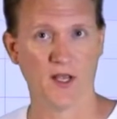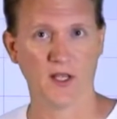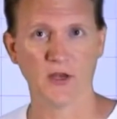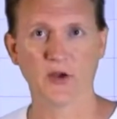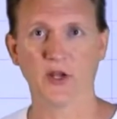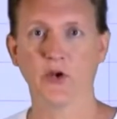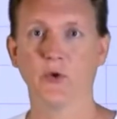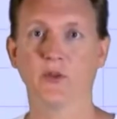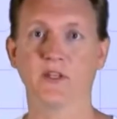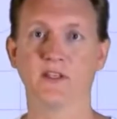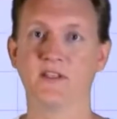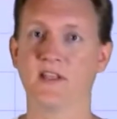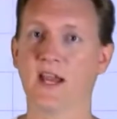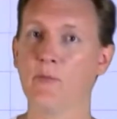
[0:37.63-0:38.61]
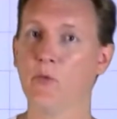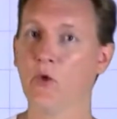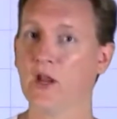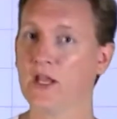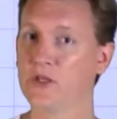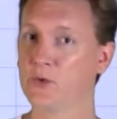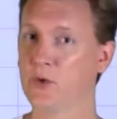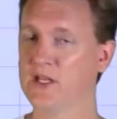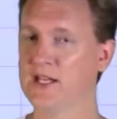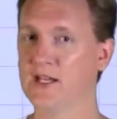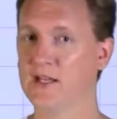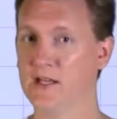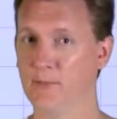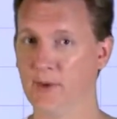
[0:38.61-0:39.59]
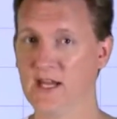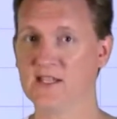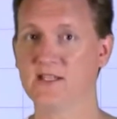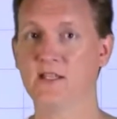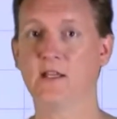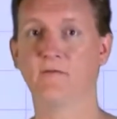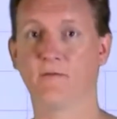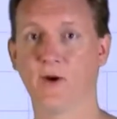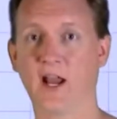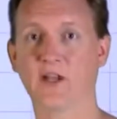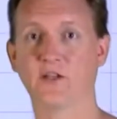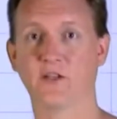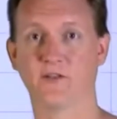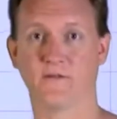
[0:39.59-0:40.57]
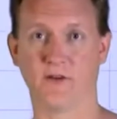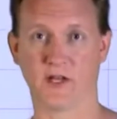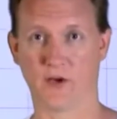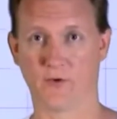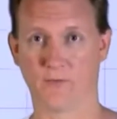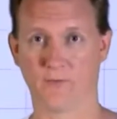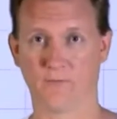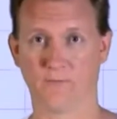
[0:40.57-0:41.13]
You can do it the same way as we did in the base 10 fractions video.